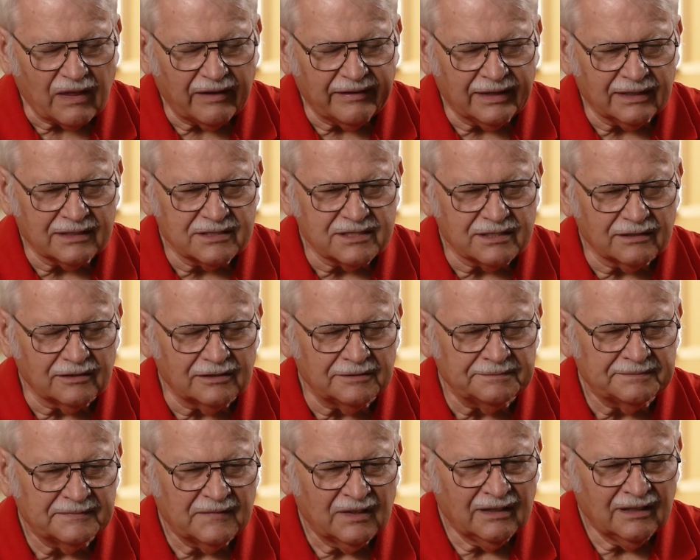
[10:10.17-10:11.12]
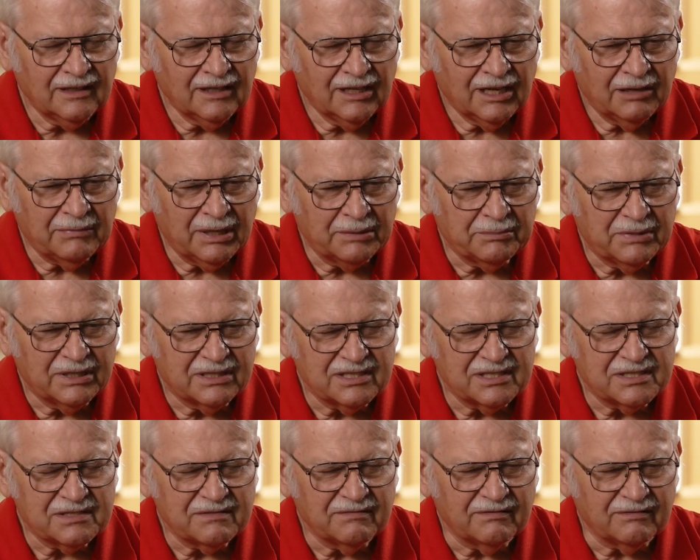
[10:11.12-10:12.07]
And so remember
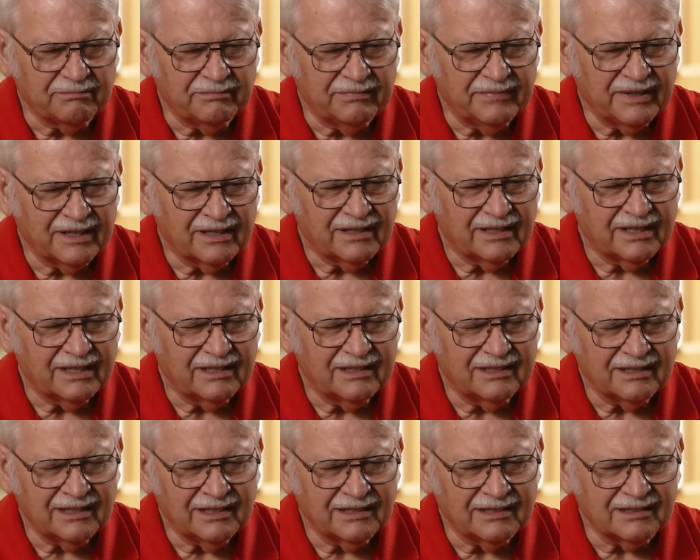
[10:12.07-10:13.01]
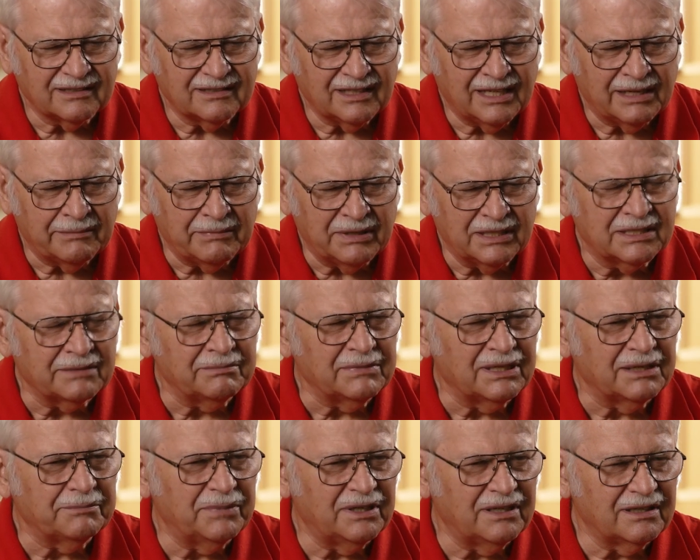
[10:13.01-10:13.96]
just barely climbing to
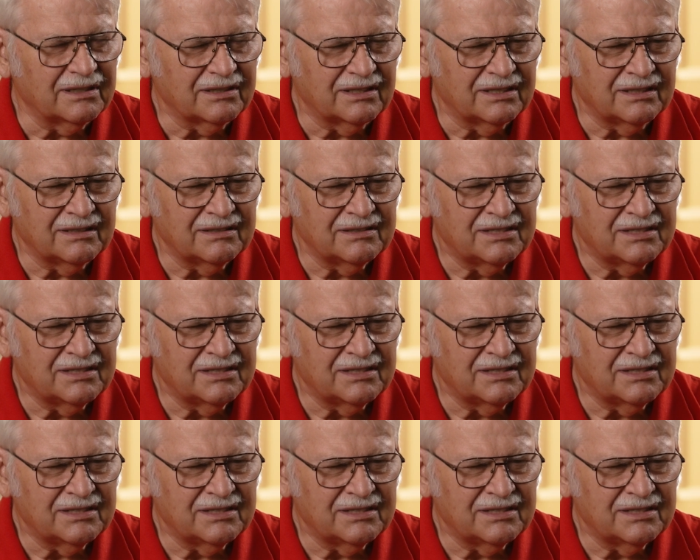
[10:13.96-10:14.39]
my bunk,